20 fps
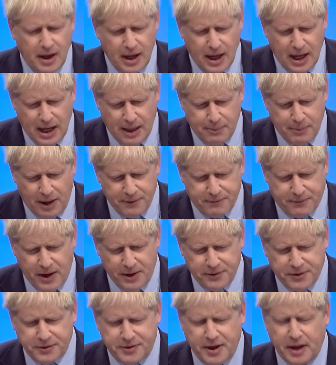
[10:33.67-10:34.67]
uh, my
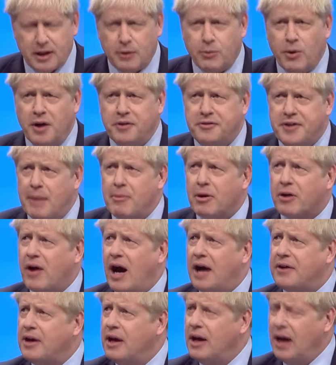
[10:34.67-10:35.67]
friends, and take the word
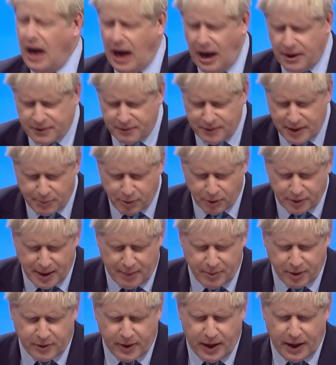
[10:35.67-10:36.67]
Democrat out of Liberal
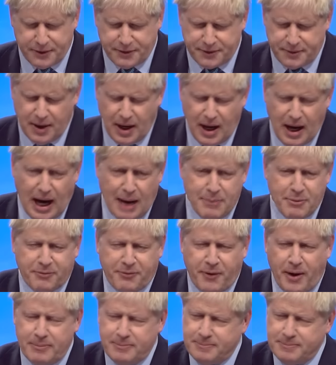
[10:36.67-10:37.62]
Democrats. I'm afraid.